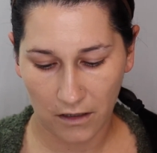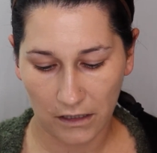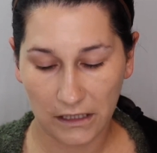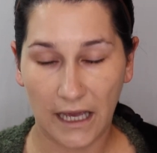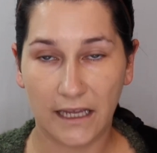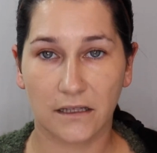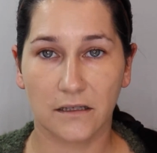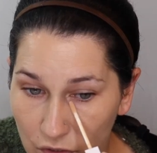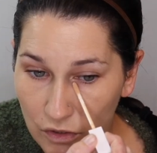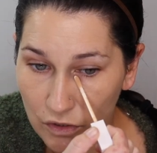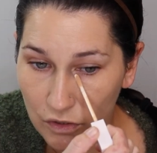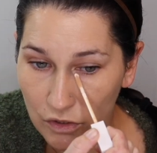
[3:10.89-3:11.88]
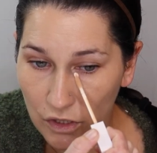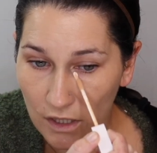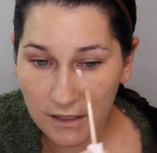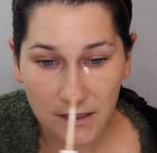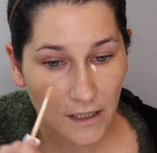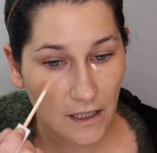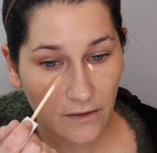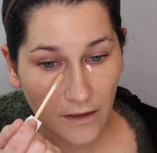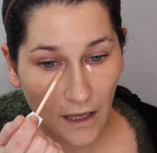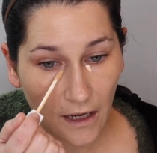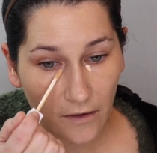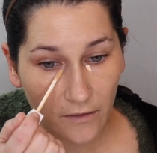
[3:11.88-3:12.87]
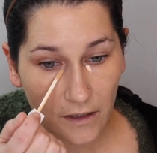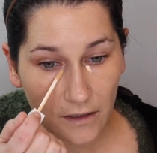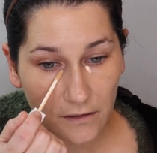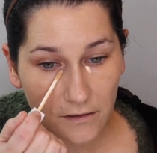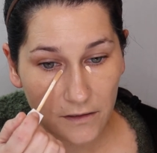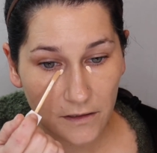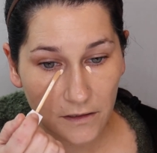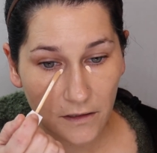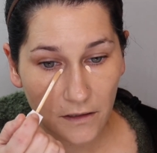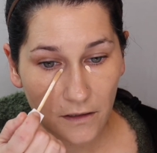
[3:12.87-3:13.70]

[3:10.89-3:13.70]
Light, just in the areas